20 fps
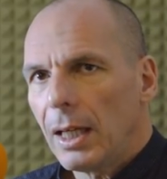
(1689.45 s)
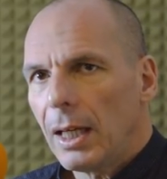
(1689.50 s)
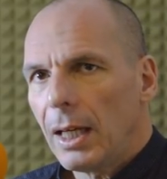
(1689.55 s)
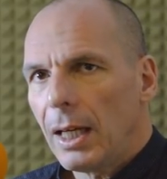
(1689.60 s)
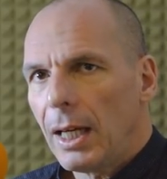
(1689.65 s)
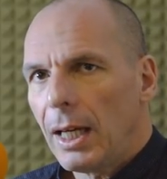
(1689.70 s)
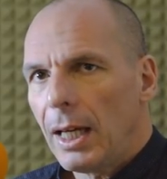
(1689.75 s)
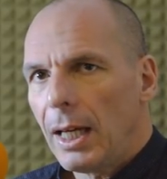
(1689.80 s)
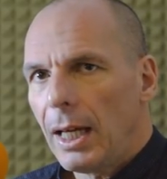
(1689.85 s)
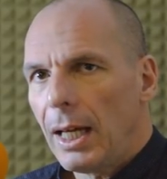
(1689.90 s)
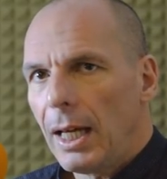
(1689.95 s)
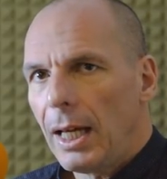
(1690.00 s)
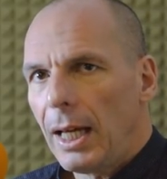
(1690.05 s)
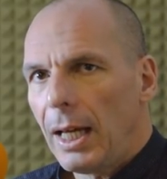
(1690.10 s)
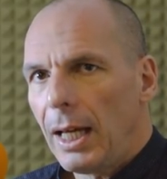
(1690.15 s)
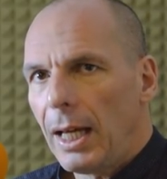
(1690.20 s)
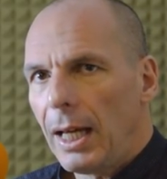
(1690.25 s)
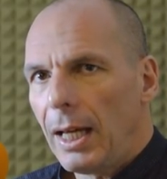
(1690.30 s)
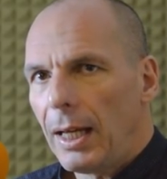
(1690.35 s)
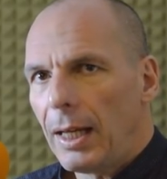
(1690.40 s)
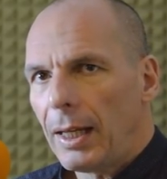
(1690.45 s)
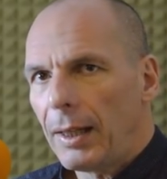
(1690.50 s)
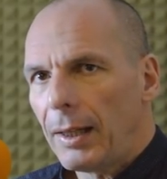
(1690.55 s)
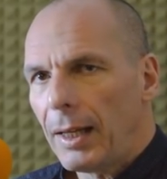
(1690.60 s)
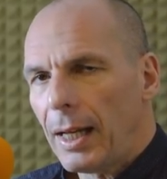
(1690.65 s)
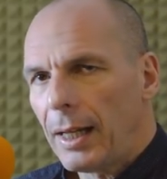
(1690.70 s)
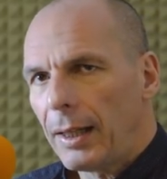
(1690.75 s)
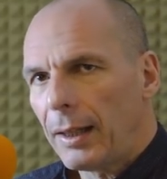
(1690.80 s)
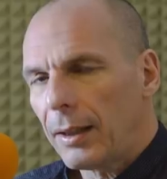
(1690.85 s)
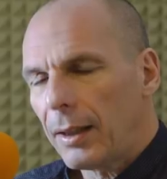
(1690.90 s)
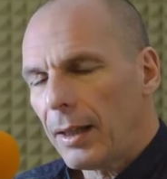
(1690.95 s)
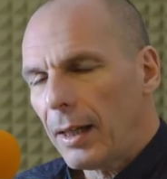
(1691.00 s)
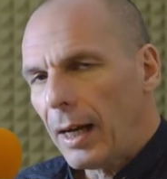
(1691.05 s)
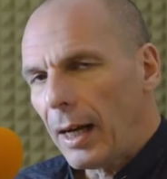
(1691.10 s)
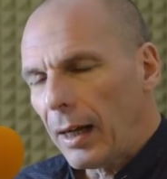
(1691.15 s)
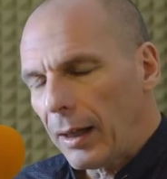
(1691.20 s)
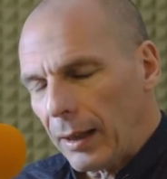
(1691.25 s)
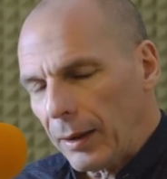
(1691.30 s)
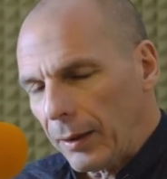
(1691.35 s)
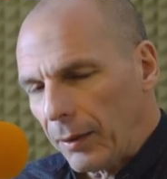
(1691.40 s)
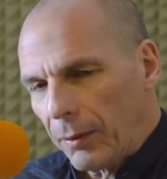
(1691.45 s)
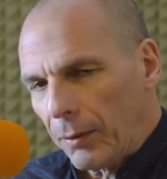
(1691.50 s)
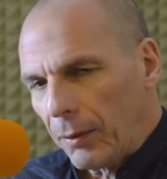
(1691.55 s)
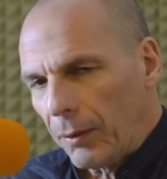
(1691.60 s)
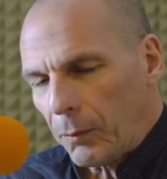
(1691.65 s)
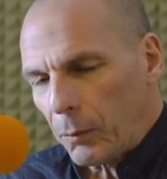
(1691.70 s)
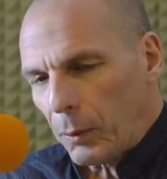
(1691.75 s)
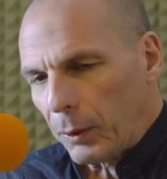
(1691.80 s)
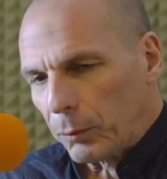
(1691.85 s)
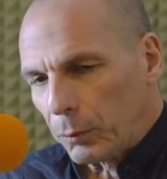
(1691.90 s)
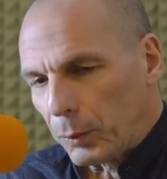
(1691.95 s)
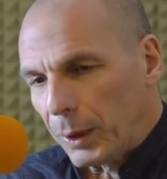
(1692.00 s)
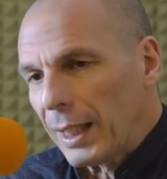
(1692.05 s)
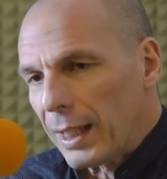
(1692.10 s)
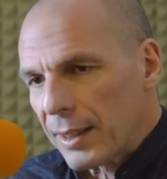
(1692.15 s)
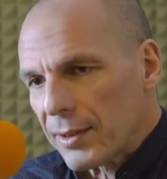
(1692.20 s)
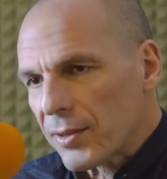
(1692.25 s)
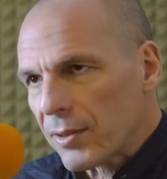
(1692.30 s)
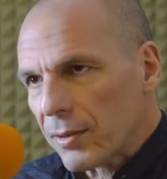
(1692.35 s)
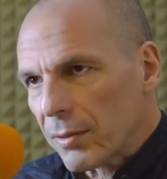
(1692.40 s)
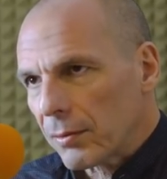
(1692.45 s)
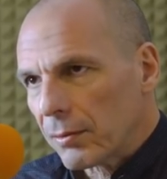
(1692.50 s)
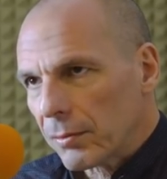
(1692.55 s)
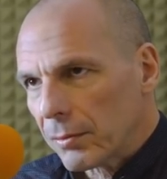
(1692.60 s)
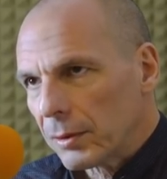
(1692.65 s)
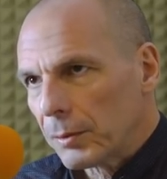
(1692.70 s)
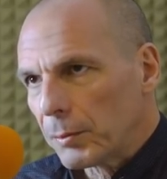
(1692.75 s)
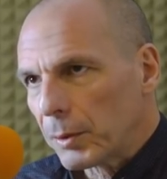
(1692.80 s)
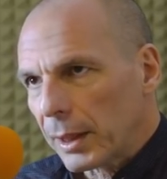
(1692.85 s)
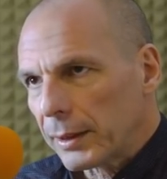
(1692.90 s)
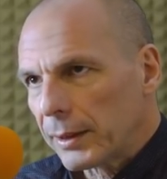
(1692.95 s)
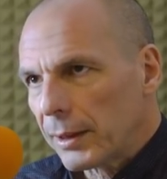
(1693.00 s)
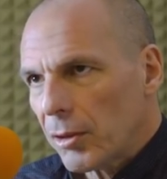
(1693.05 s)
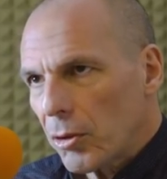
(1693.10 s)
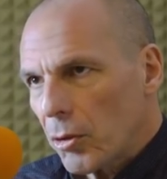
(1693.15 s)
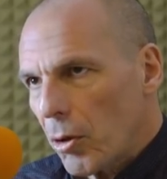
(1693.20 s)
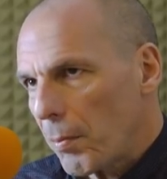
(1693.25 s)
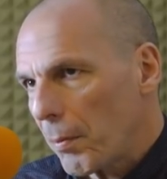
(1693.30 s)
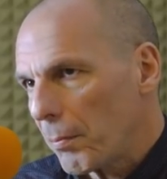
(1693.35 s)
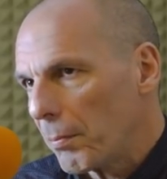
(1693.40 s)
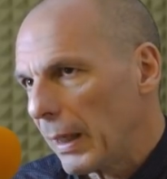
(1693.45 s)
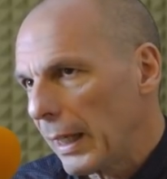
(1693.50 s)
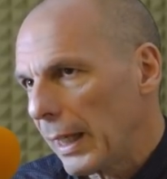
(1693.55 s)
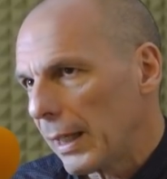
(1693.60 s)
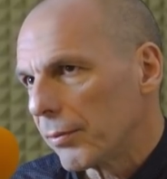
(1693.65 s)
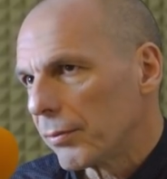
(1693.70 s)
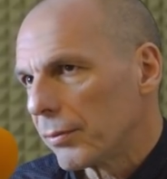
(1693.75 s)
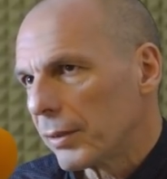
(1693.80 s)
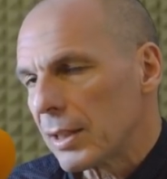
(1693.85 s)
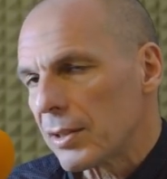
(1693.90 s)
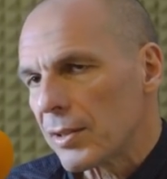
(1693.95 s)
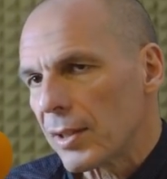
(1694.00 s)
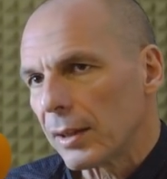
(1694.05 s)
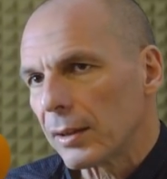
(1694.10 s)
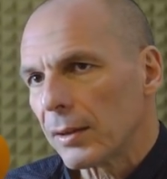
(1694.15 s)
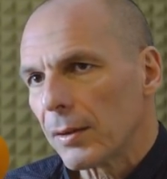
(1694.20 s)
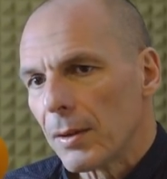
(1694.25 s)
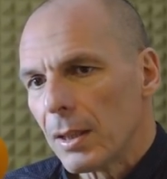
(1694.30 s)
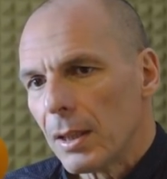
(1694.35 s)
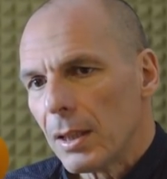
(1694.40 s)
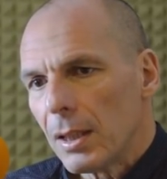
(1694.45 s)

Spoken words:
And what we as Demokratie in Europa believe is that